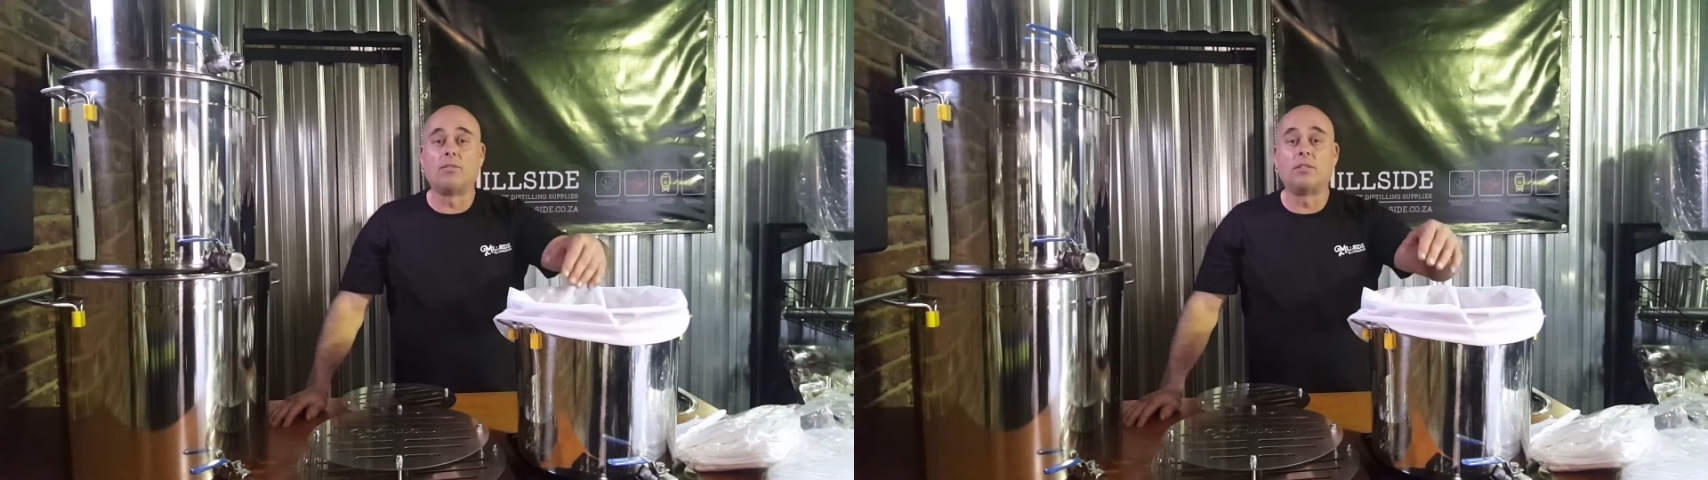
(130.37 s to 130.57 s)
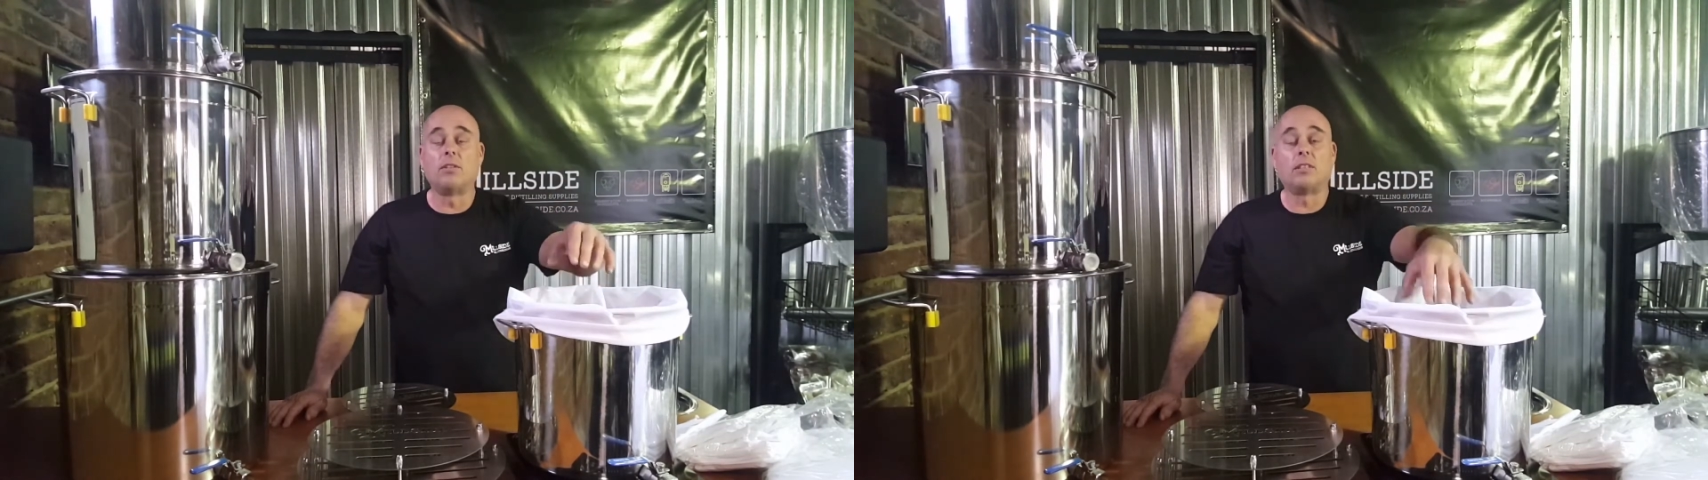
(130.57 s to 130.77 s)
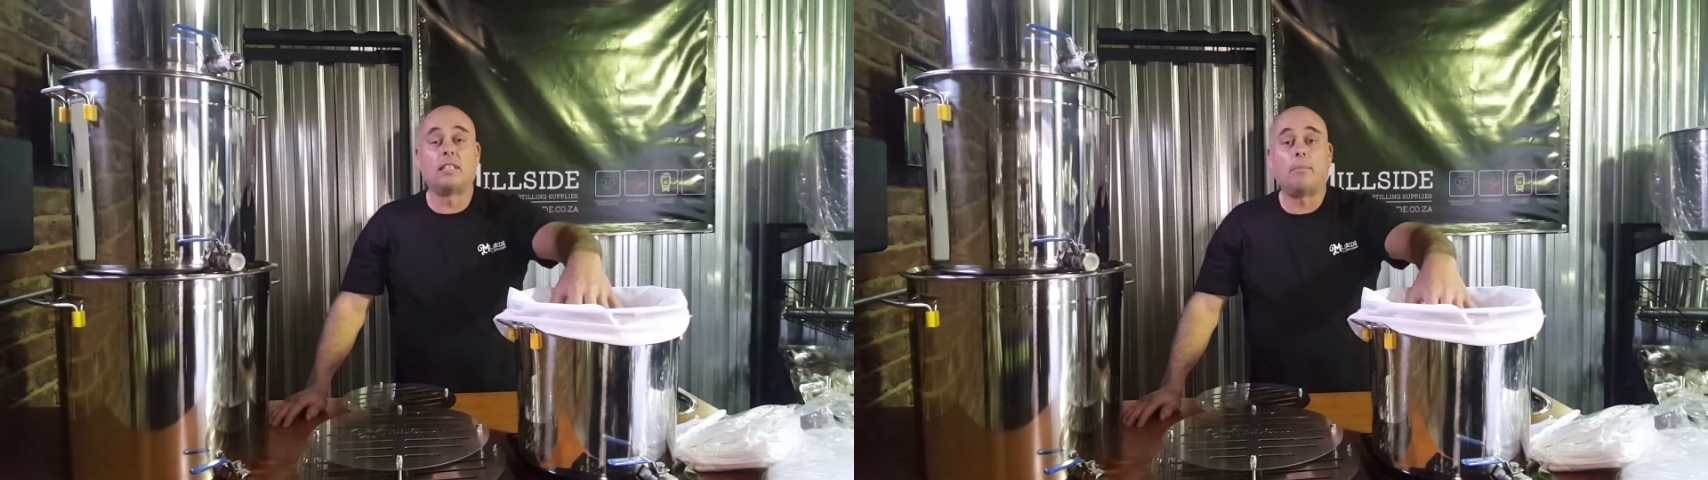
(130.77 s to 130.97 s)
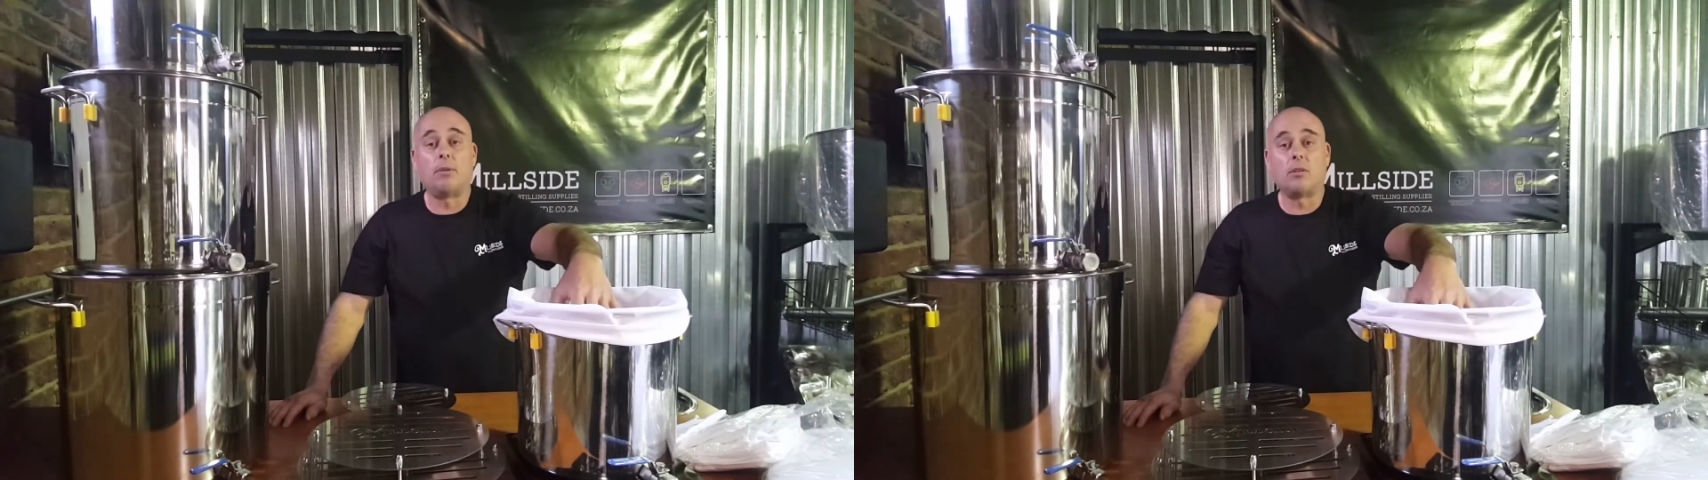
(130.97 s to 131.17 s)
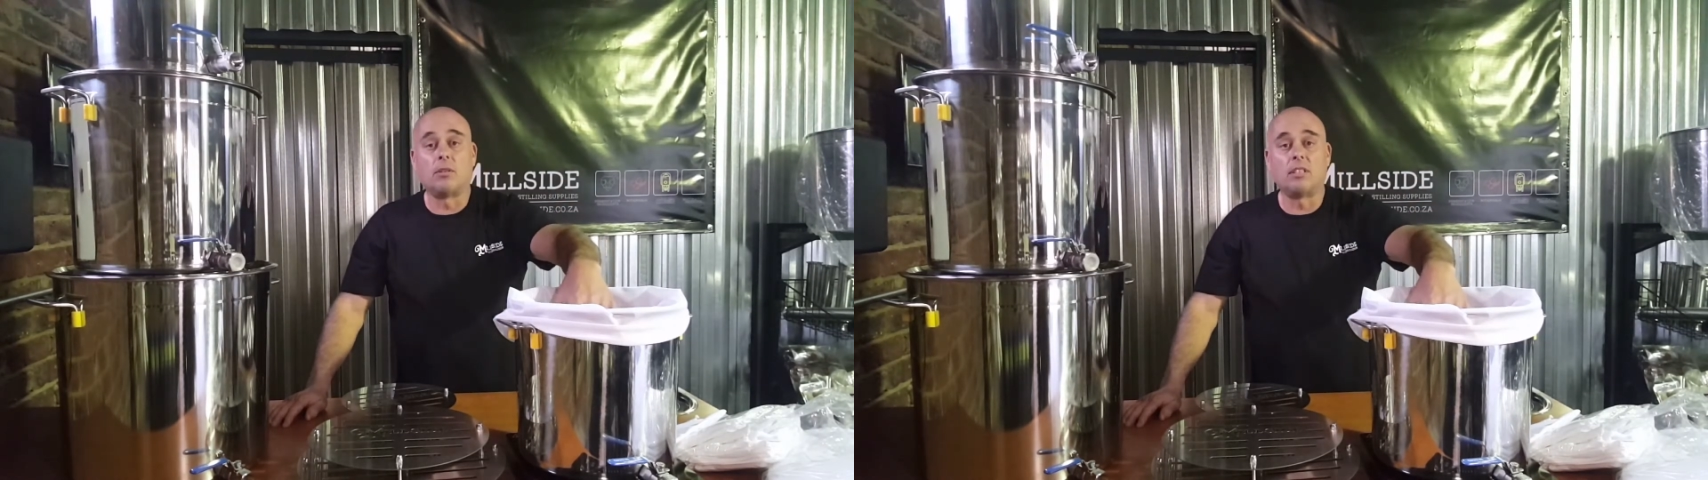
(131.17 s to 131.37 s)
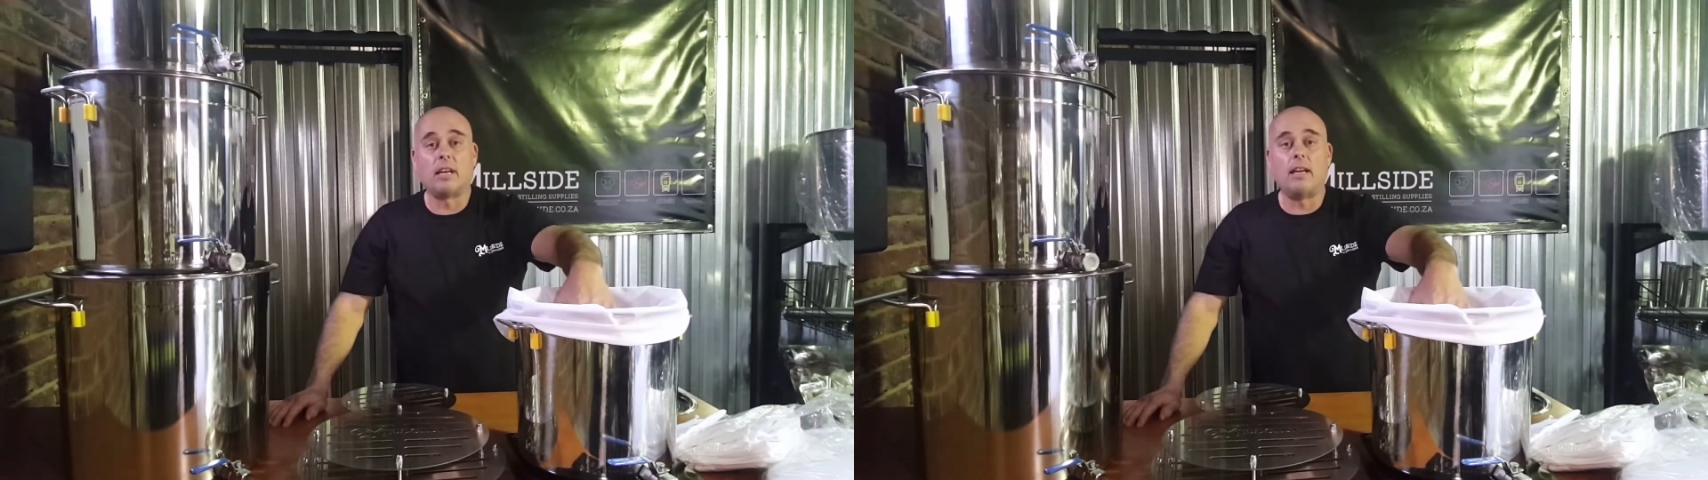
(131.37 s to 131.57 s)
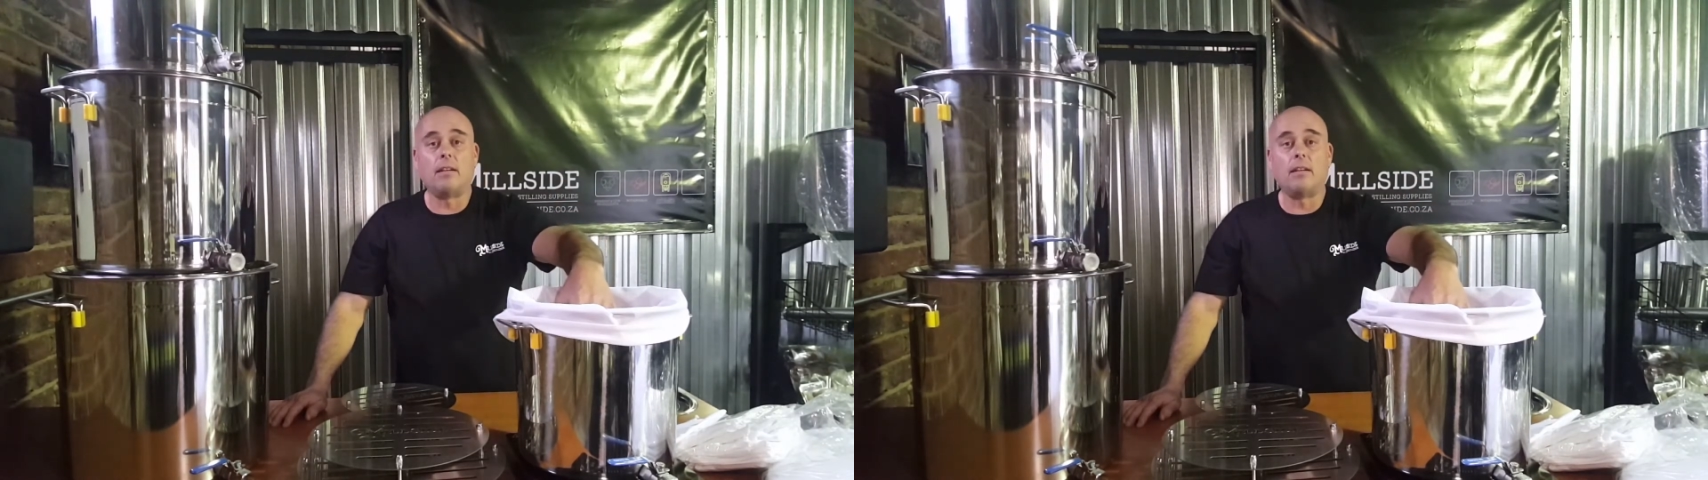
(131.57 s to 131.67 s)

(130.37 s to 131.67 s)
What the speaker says: to a separate container